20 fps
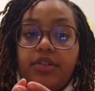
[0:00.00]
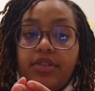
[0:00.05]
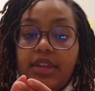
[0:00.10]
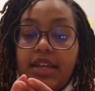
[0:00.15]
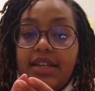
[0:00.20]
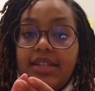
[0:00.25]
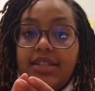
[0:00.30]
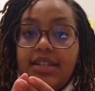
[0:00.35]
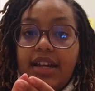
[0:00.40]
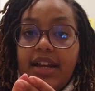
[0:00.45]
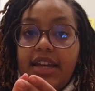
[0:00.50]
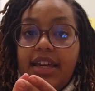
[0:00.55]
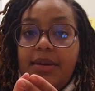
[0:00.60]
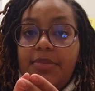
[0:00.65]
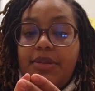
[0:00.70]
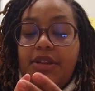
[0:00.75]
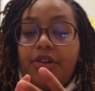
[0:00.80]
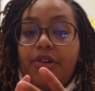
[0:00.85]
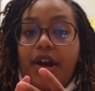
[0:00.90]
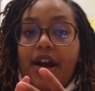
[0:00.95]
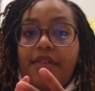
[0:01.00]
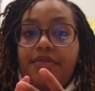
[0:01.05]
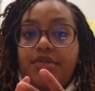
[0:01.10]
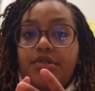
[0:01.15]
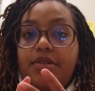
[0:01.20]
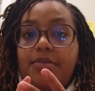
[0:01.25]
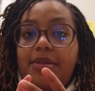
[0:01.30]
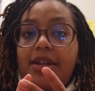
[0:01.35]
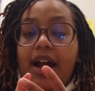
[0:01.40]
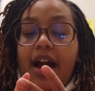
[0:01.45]
things that I keep in the craft
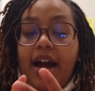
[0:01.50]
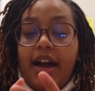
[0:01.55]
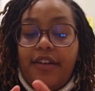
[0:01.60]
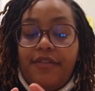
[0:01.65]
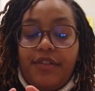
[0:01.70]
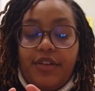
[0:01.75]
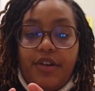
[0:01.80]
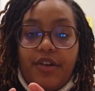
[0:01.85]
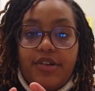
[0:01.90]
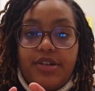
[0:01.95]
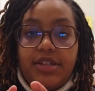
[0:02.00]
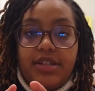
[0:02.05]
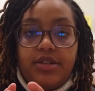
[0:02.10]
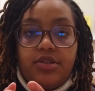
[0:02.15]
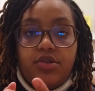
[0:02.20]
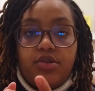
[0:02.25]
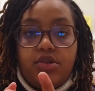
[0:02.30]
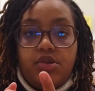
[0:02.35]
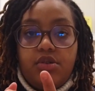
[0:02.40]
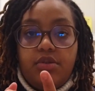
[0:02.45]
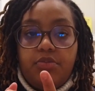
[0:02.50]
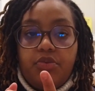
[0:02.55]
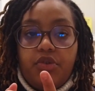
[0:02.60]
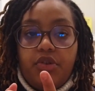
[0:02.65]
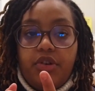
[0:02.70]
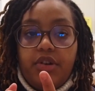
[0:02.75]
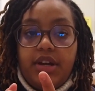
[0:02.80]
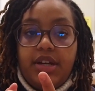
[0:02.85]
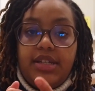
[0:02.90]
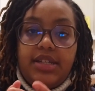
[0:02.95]
room that I feel are essential to
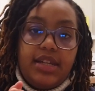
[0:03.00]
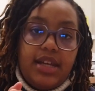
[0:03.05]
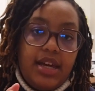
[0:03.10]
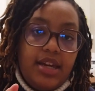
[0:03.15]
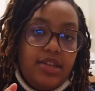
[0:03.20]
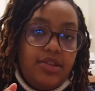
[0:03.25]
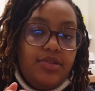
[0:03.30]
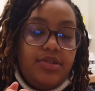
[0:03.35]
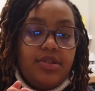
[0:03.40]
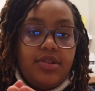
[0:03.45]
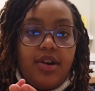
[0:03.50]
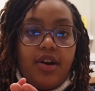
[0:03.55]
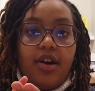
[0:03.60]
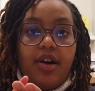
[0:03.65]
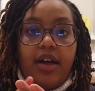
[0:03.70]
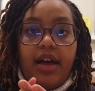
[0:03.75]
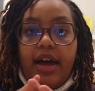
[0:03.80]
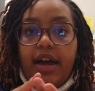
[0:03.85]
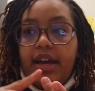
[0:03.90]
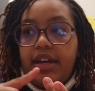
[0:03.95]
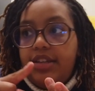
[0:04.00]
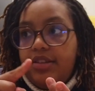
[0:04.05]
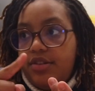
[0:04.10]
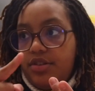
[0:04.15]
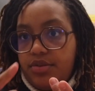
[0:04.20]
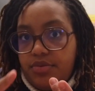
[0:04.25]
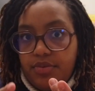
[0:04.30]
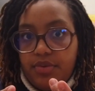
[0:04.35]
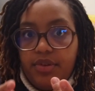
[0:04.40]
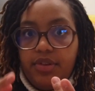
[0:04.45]
embroidery. Today you saw I
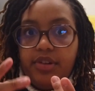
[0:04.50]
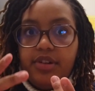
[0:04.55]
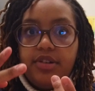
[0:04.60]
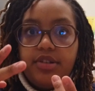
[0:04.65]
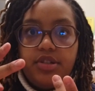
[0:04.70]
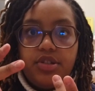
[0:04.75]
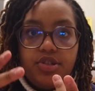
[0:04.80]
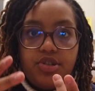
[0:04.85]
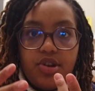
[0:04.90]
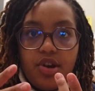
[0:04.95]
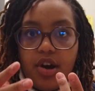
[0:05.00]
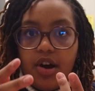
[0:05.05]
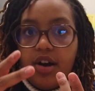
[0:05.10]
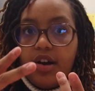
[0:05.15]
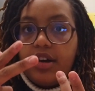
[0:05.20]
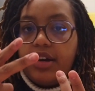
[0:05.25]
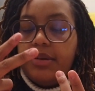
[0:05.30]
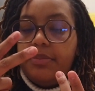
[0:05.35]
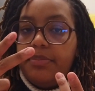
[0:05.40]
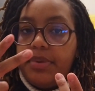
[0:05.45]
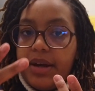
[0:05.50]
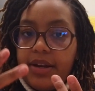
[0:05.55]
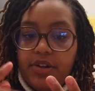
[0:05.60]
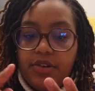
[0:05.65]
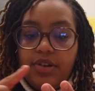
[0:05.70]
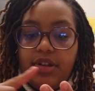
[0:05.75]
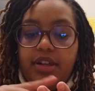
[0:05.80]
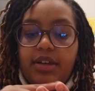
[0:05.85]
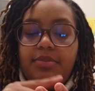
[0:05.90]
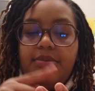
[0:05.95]
used rulers, chalk, binder
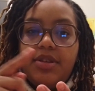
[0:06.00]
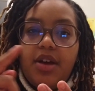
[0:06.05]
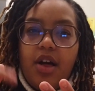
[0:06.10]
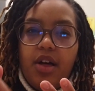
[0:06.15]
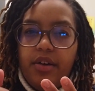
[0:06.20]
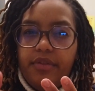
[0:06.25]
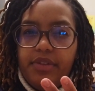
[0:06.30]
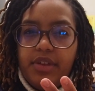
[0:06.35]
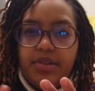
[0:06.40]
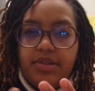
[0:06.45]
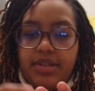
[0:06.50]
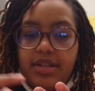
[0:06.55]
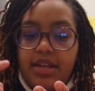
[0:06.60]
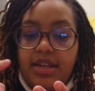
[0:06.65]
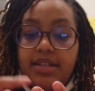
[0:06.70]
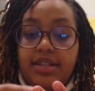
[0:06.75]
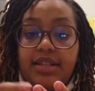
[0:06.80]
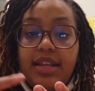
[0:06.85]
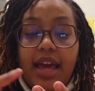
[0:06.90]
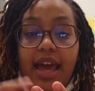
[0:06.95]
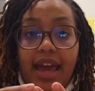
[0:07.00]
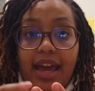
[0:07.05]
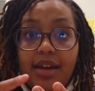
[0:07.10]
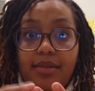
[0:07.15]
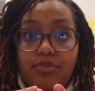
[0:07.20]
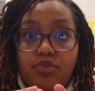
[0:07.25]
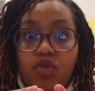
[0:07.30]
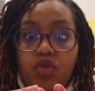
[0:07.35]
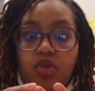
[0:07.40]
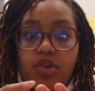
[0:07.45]
clips, all of those things
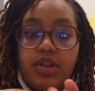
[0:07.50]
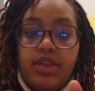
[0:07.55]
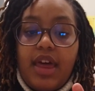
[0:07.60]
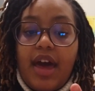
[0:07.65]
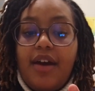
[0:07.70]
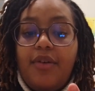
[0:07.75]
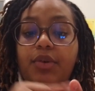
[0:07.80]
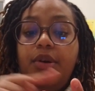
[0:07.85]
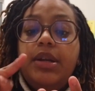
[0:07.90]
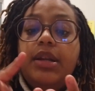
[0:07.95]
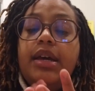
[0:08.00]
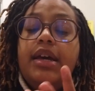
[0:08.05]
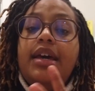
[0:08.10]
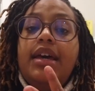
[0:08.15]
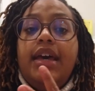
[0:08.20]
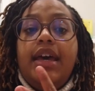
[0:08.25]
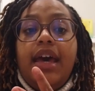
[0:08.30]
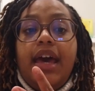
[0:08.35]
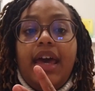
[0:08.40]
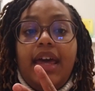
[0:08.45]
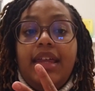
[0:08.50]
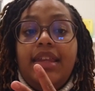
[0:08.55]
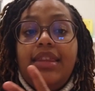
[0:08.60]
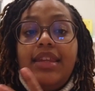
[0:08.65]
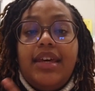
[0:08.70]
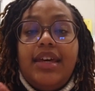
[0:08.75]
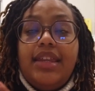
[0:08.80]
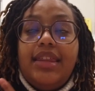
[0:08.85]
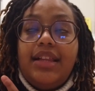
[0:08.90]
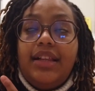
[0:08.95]
and more in that one. And
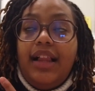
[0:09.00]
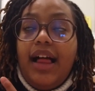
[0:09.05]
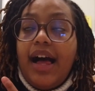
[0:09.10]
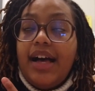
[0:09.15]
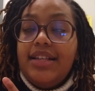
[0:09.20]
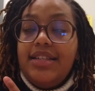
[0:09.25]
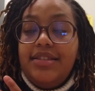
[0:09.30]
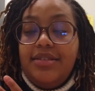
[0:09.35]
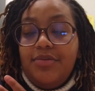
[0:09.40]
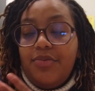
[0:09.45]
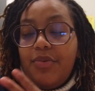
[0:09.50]
then the last